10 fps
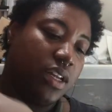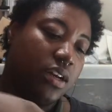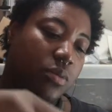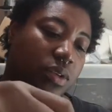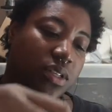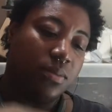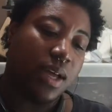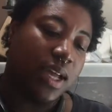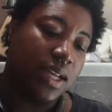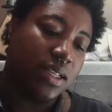it up with some
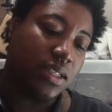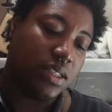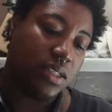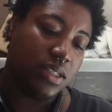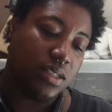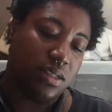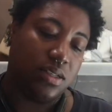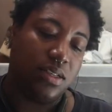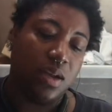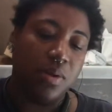ice.
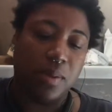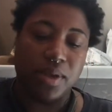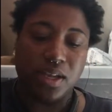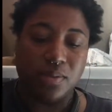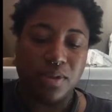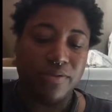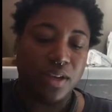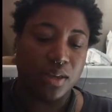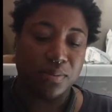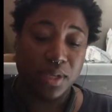They're probably gonna be
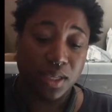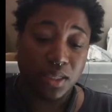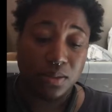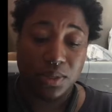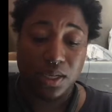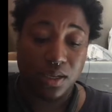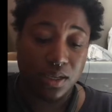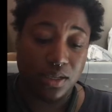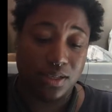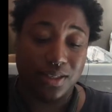fucking pissed
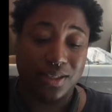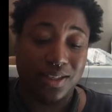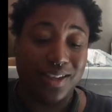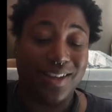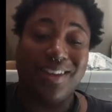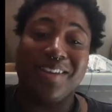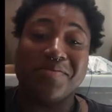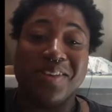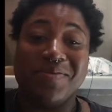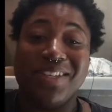because I'm
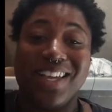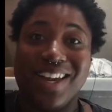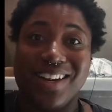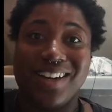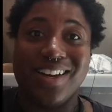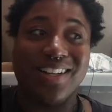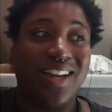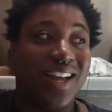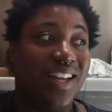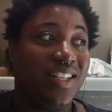gonna be taking a lot of
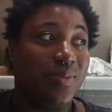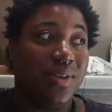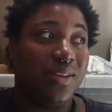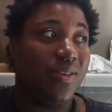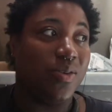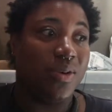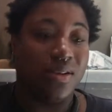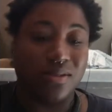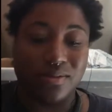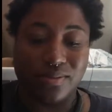their ice, but oh
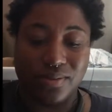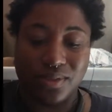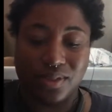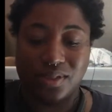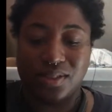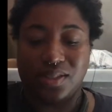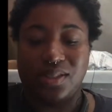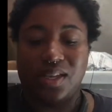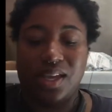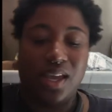well.
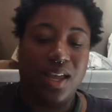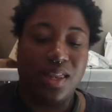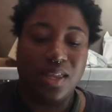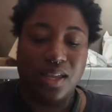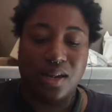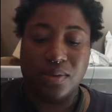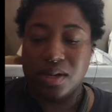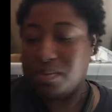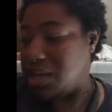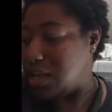And then I'm gonna
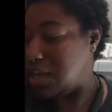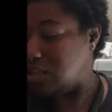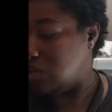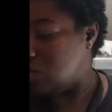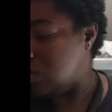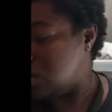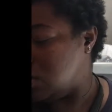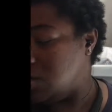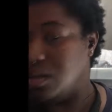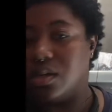buy a gallon of
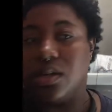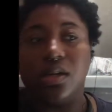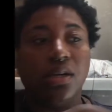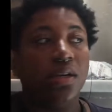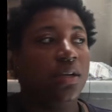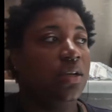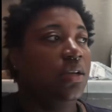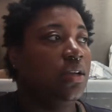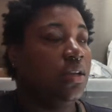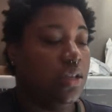water,
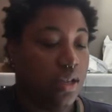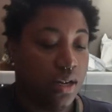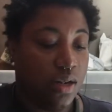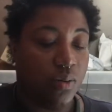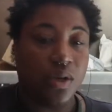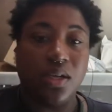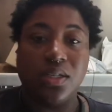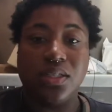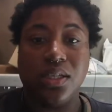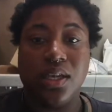and then we're gonna
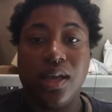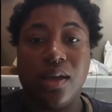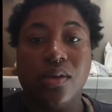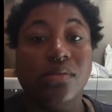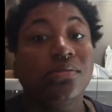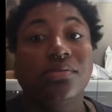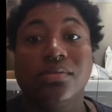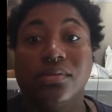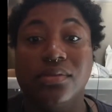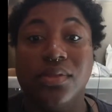see how
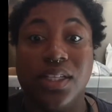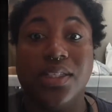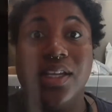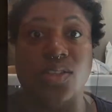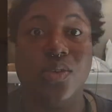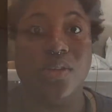this thing's hold